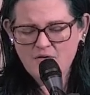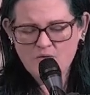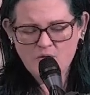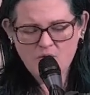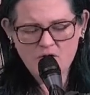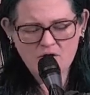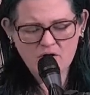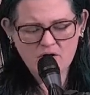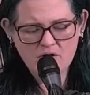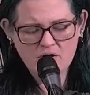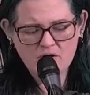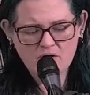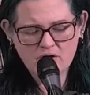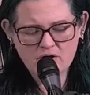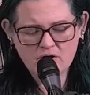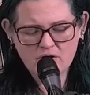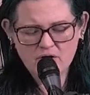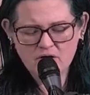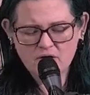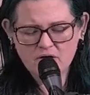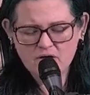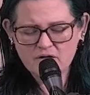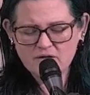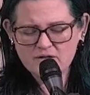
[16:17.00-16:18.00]

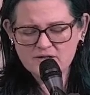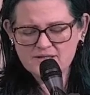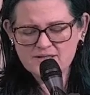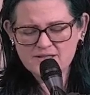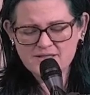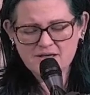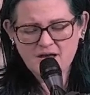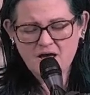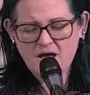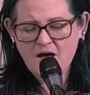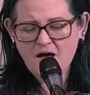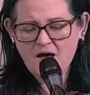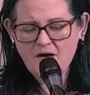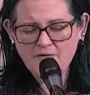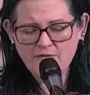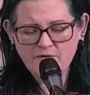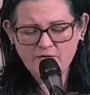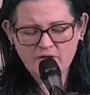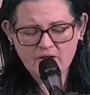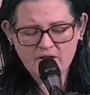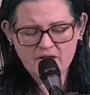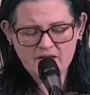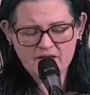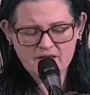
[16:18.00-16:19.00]
Words
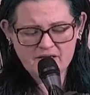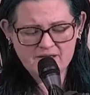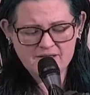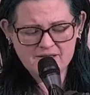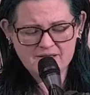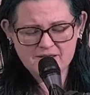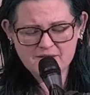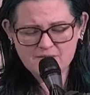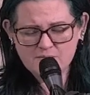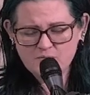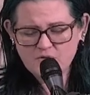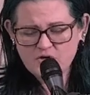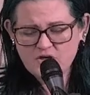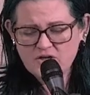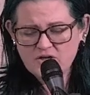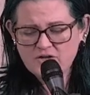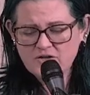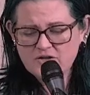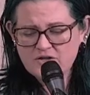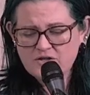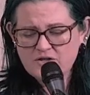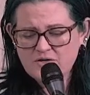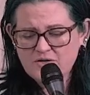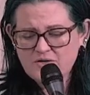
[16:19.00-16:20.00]
softly
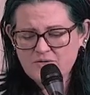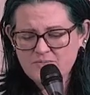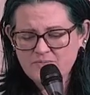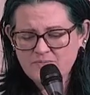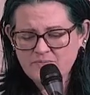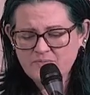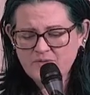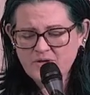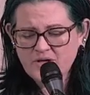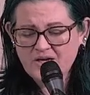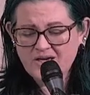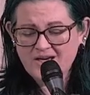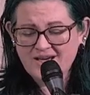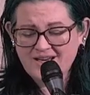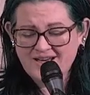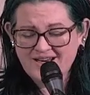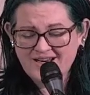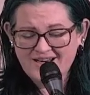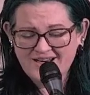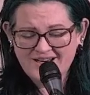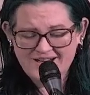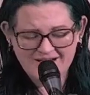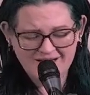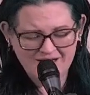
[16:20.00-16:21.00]
speak to
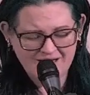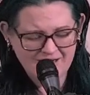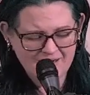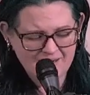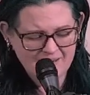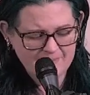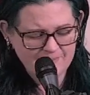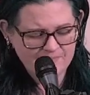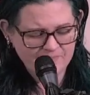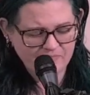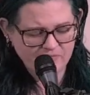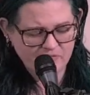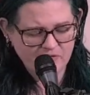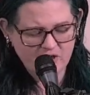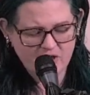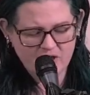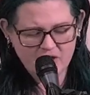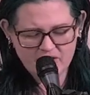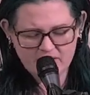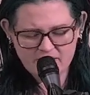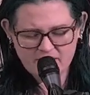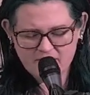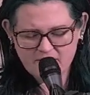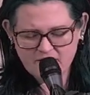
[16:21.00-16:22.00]
me,
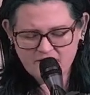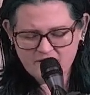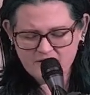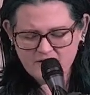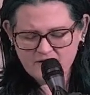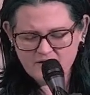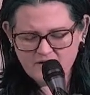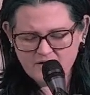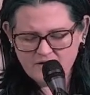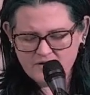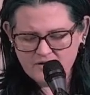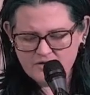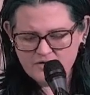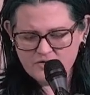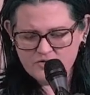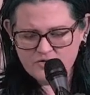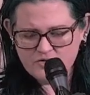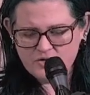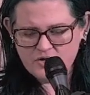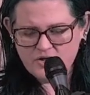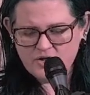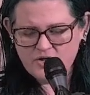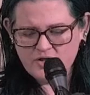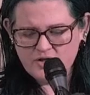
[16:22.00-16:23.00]
not in a
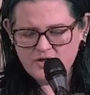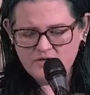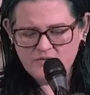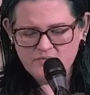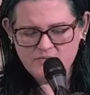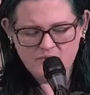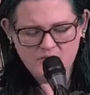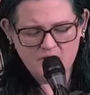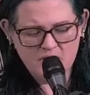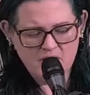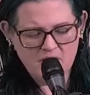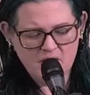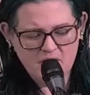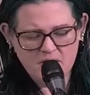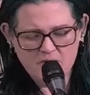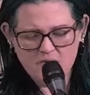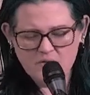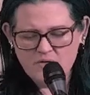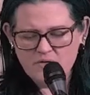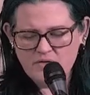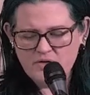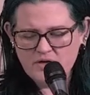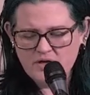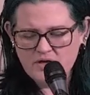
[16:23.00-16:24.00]
dream
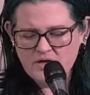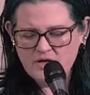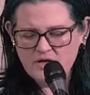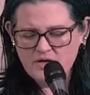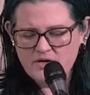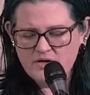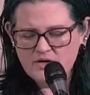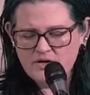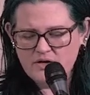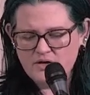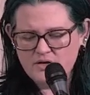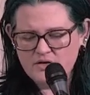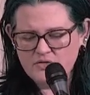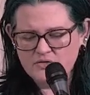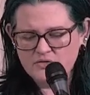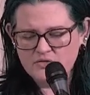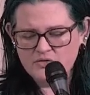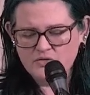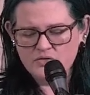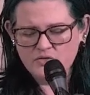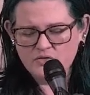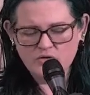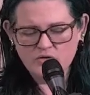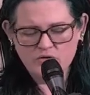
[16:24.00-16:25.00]
with
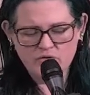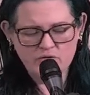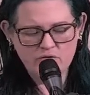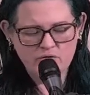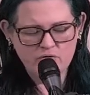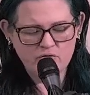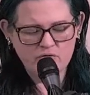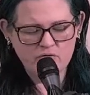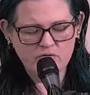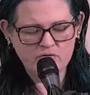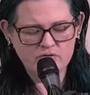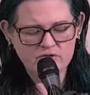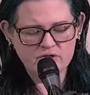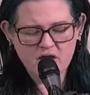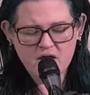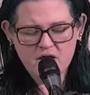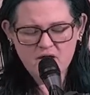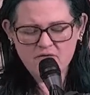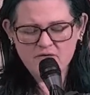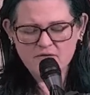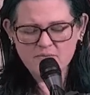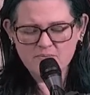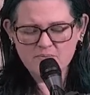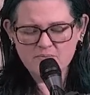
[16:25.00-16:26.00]
hidden clues.
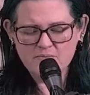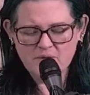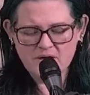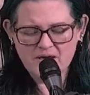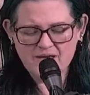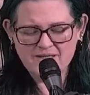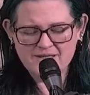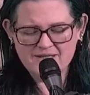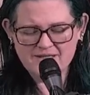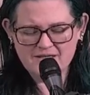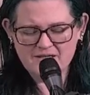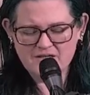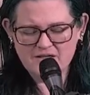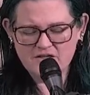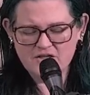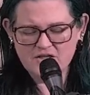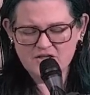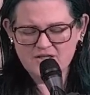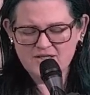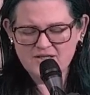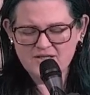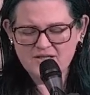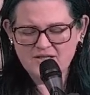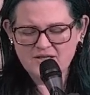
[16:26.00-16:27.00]
The message
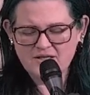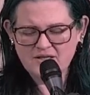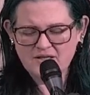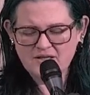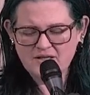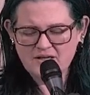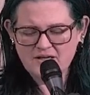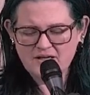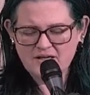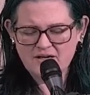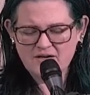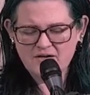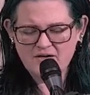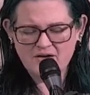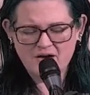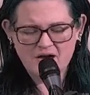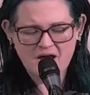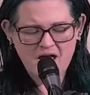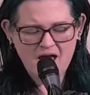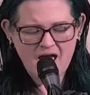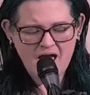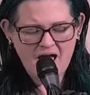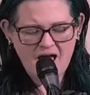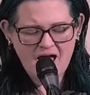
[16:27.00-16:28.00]
is clear
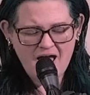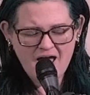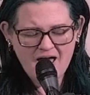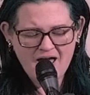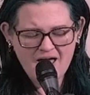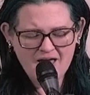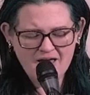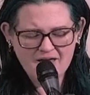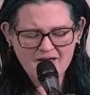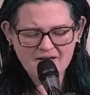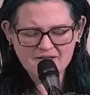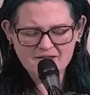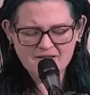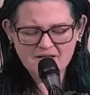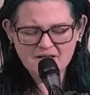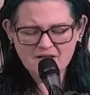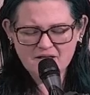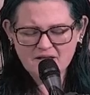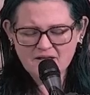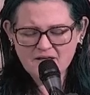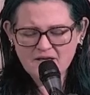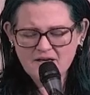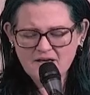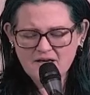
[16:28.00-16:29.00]
as
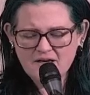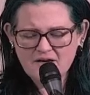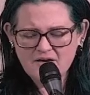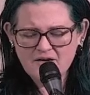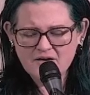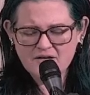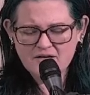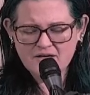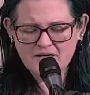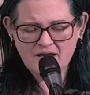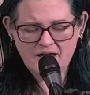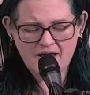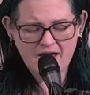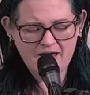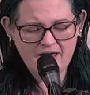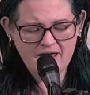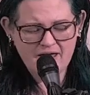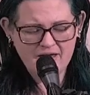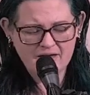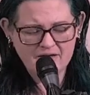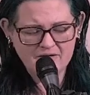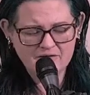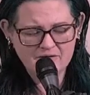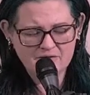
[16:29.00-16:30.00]
clear
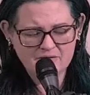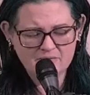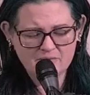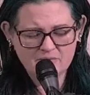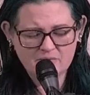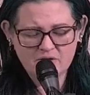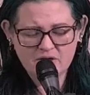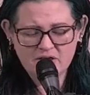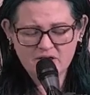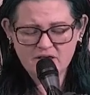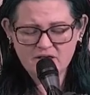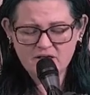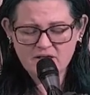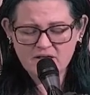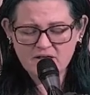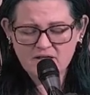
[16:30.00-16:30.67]
can be.